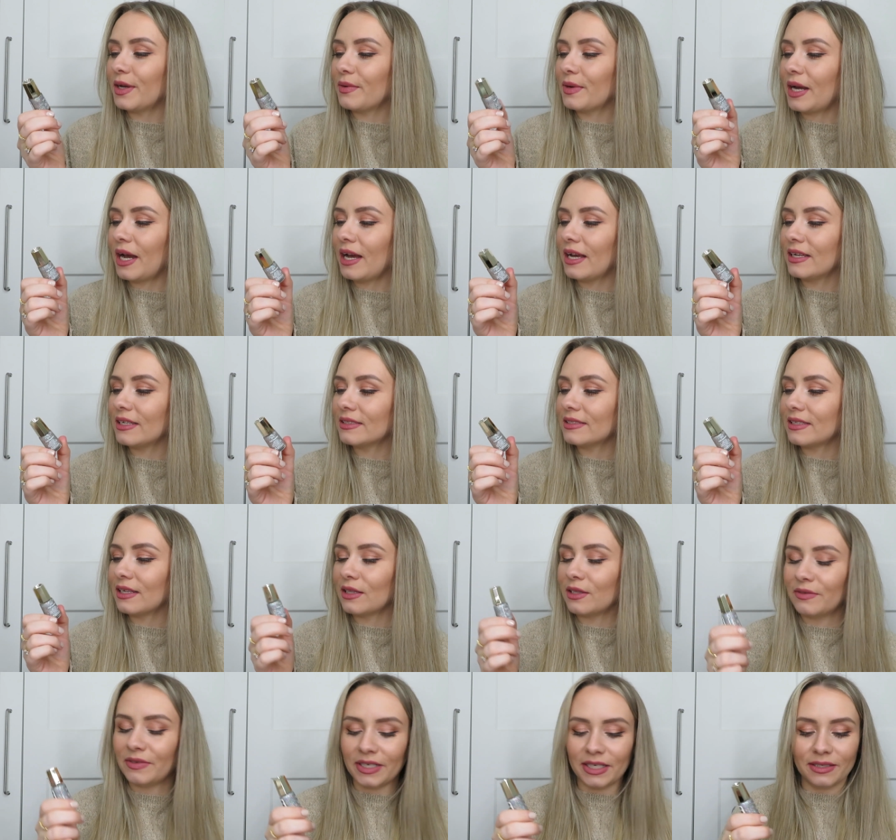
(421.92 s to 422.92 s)
so nice, I
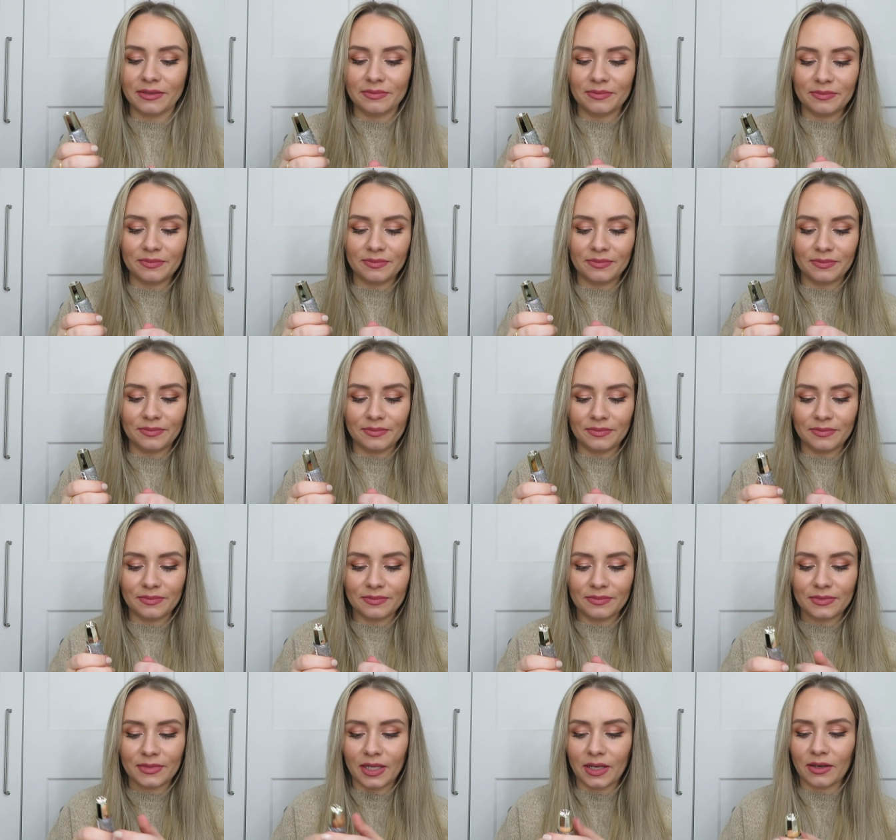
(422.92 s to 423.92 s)
love it.
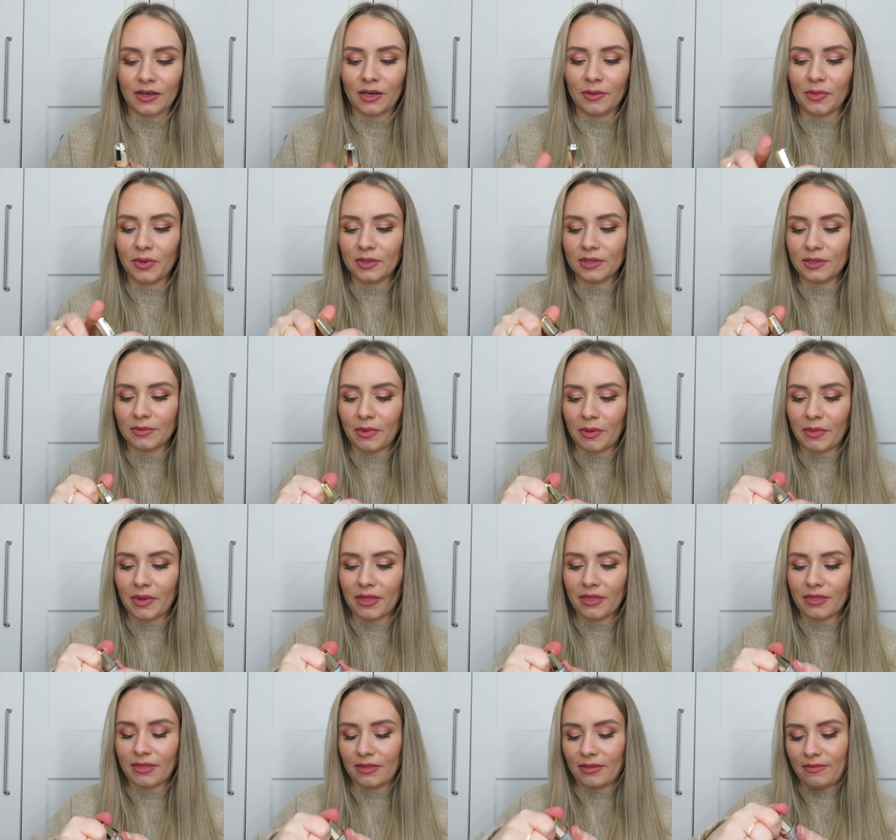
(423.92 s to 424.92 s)
I'm going to put some on the